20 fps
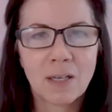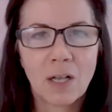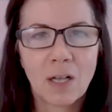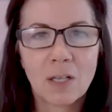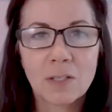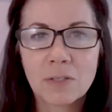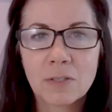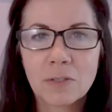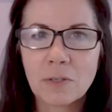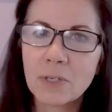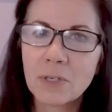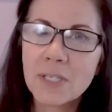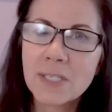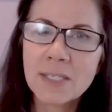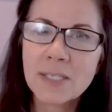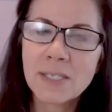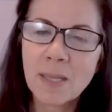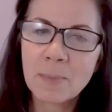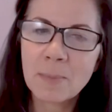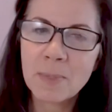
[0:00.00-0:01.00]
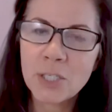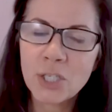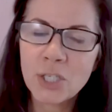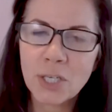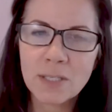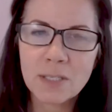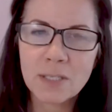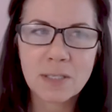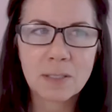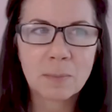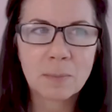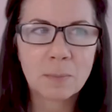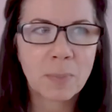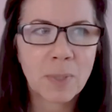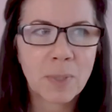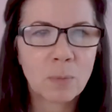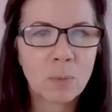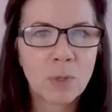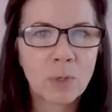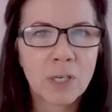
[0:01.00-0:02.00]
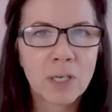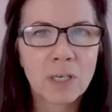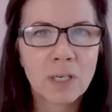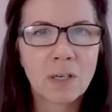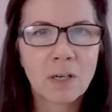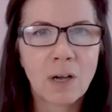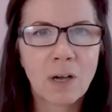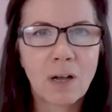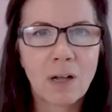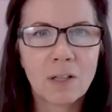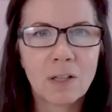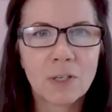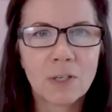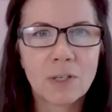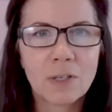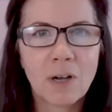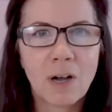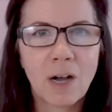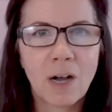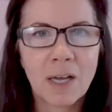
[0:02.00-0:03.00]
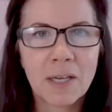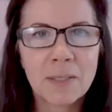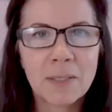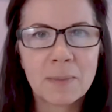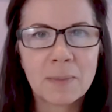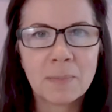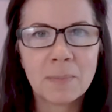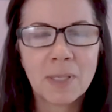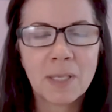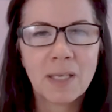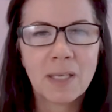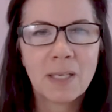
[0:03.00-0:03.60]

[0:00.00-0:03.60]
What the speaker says: also known as Debbie Jensen, but we're going to call her Autumn